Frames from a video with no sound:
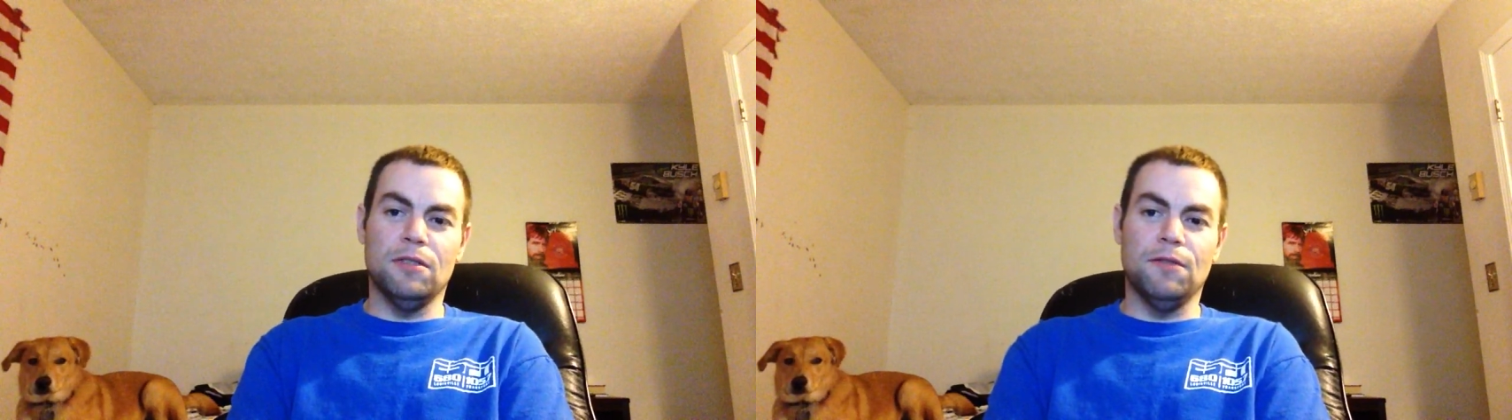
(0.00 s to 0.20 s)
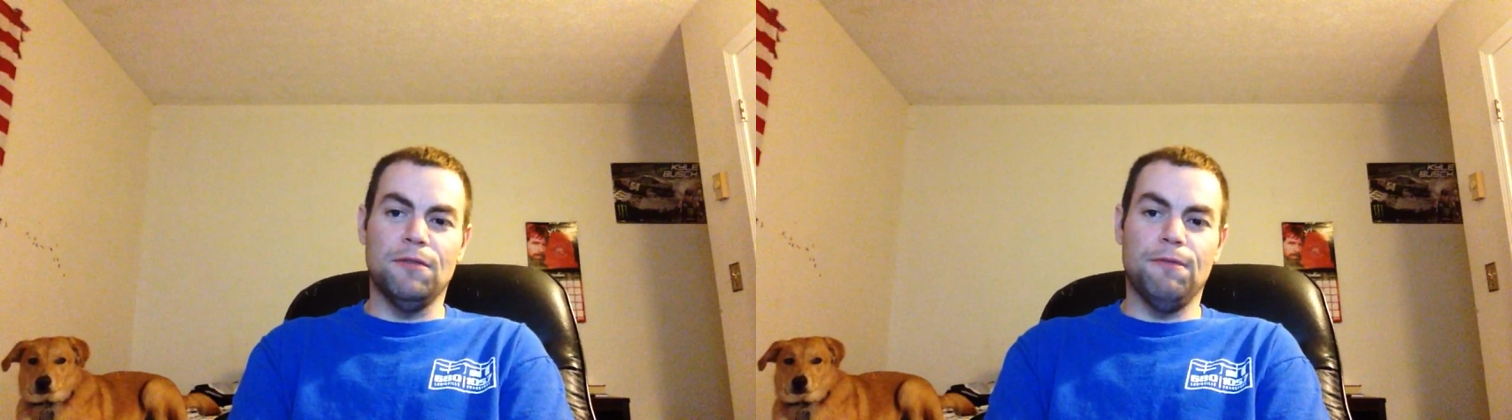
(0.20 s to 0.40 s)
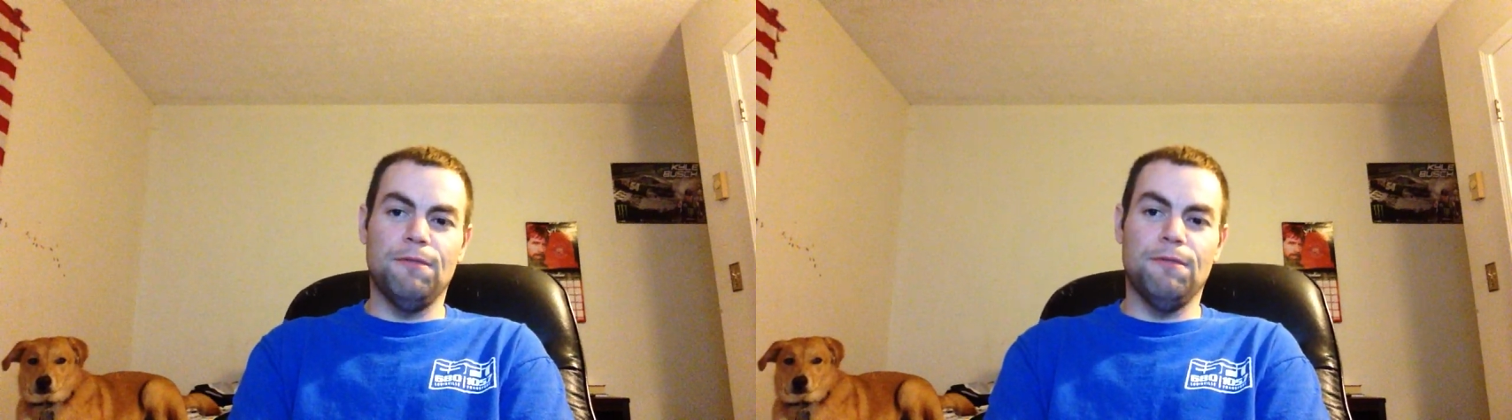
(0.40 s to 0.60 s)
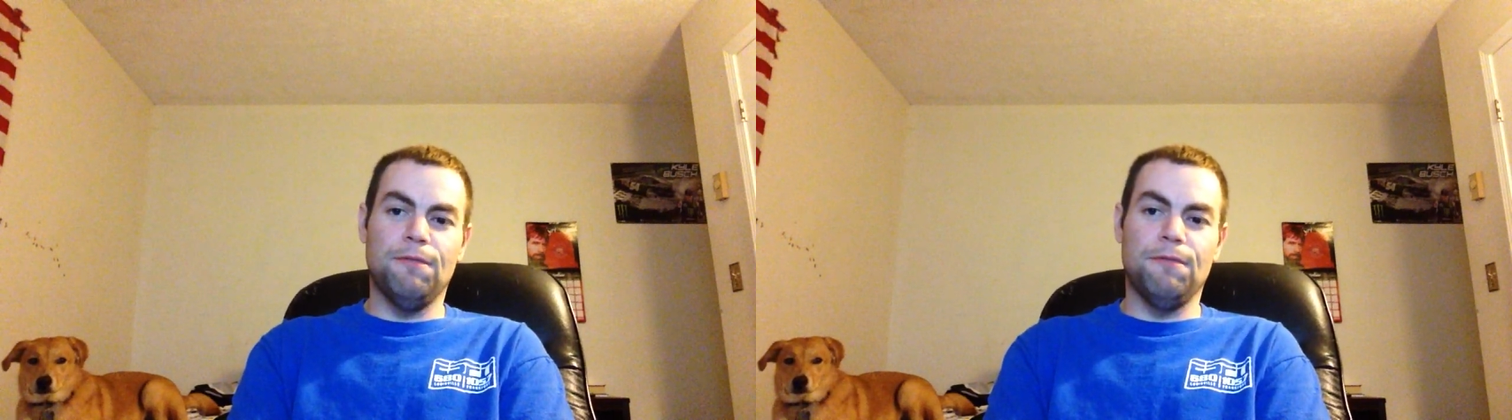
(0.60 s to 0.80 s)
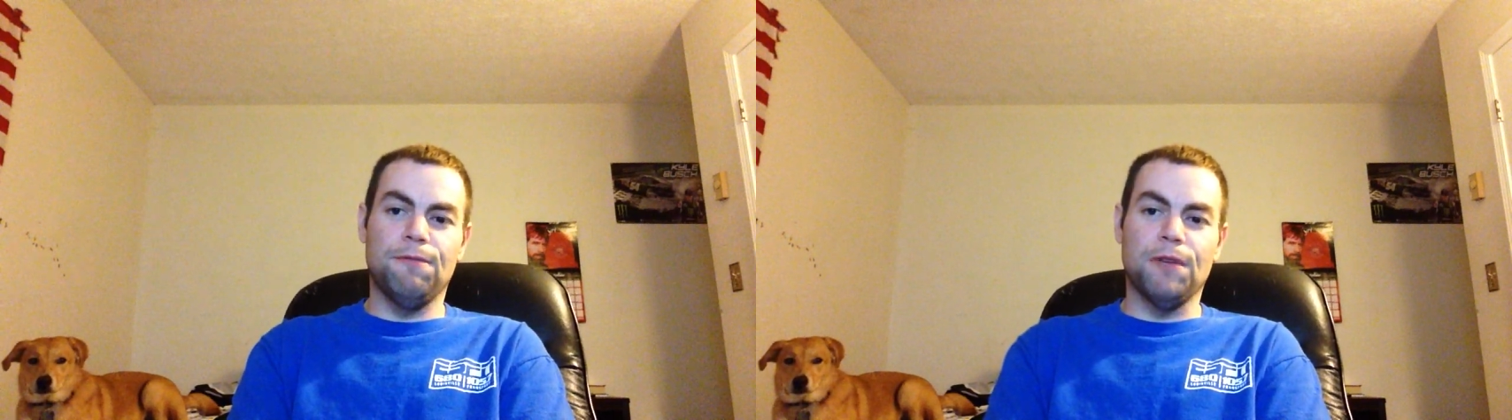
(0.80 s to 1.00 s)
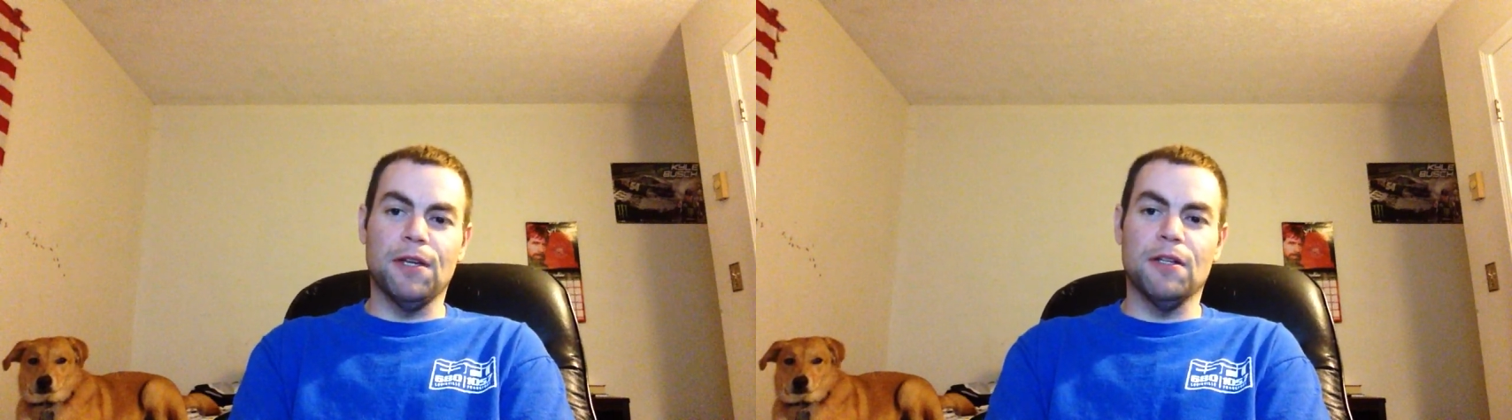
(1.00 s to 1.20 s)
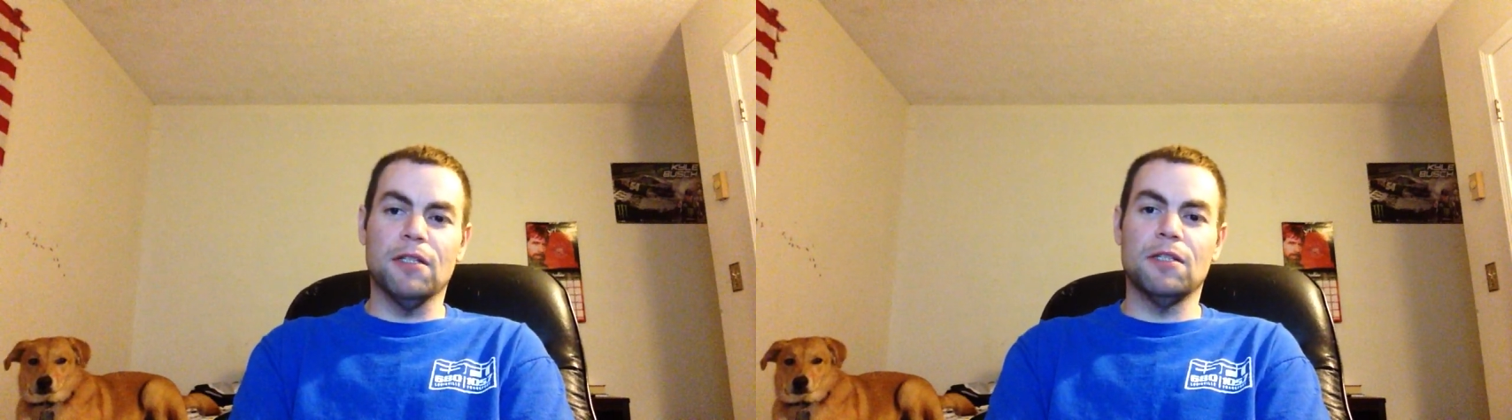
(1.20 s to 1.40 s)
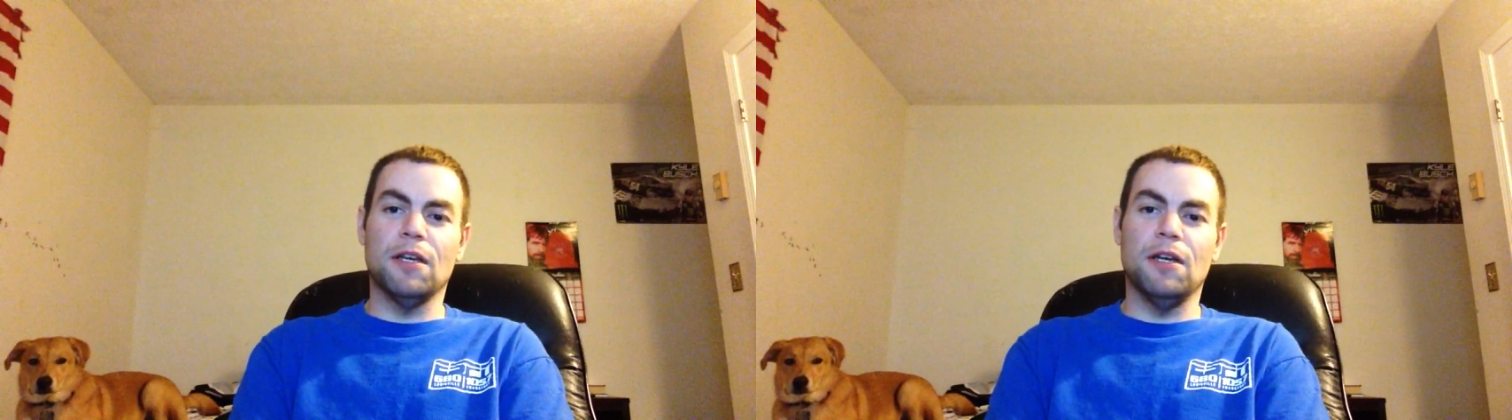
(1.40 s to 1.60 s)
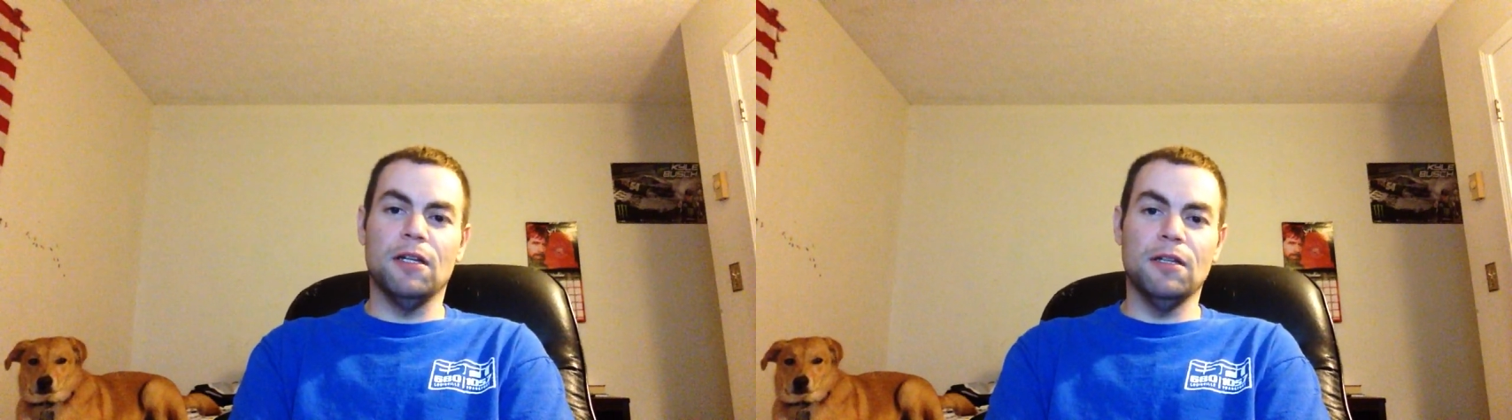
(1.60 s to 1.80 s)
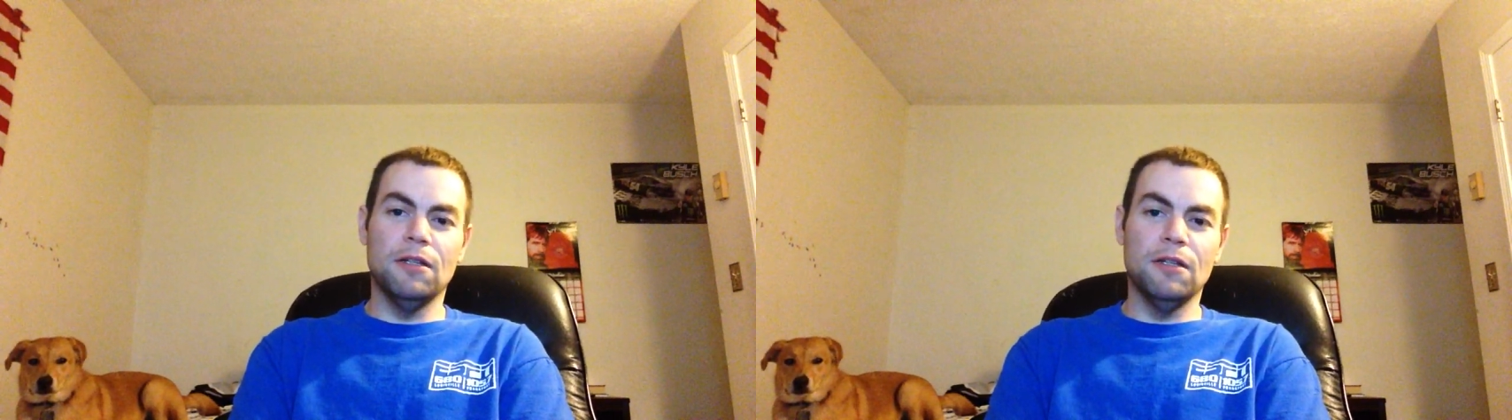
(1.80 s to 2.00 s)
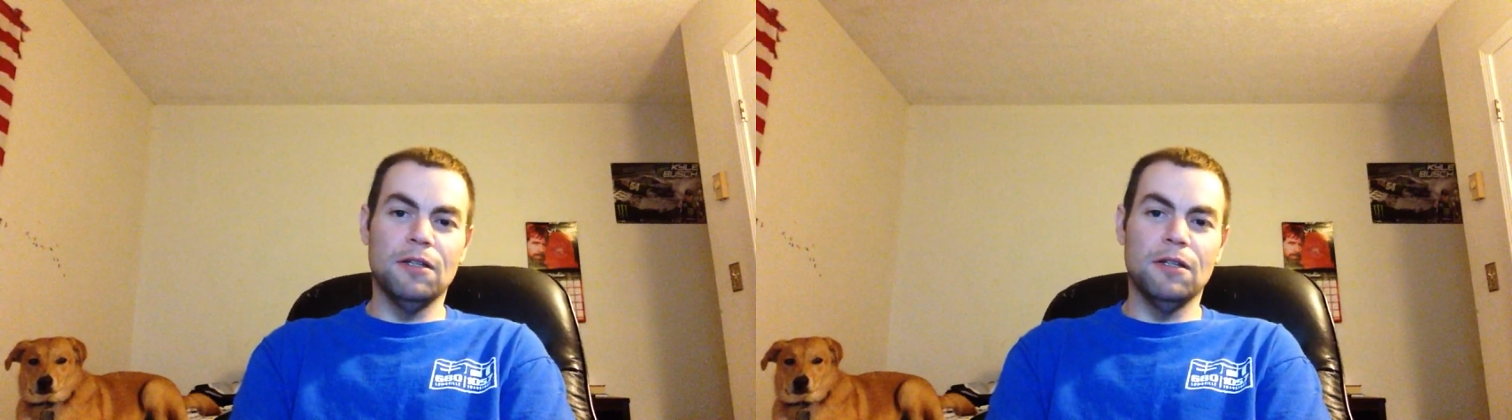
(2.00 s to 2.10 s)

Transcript: is freaking exciting.